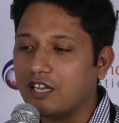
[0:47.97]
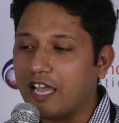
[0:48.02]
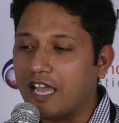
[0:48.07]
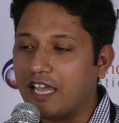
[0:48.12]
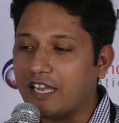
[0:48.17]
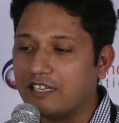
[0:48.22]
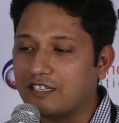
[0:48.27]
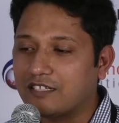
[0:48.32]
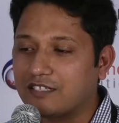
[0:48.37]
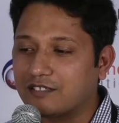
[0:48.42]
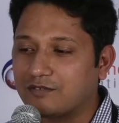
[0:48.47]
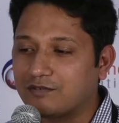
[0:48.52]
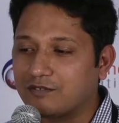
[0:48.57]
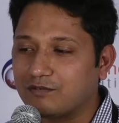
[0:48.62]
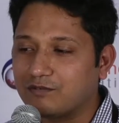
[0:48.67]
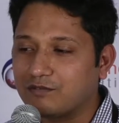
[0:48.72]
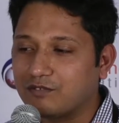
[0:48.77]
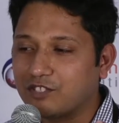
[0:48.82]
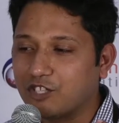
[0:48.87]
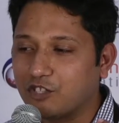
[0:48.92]
and
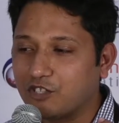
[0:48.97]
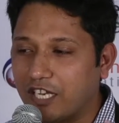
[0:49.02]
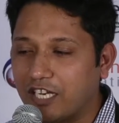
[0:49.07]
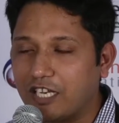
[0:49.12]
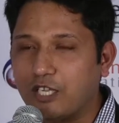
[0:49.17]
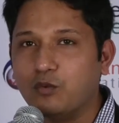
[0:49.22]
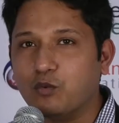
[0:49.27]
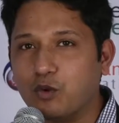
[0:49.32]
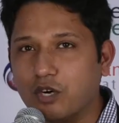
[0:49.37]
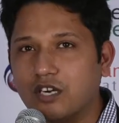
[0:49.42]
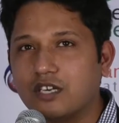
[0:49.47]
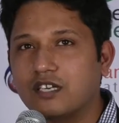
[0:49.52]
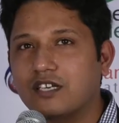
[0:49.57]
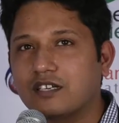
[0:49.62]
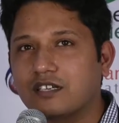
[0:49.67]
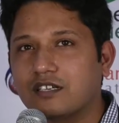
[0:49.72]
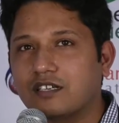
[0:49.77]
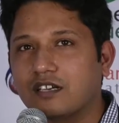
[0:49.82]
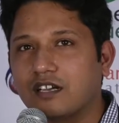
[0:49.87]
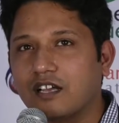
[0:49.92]
your daily
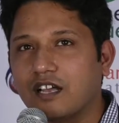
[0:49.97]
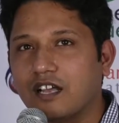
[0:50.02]
work.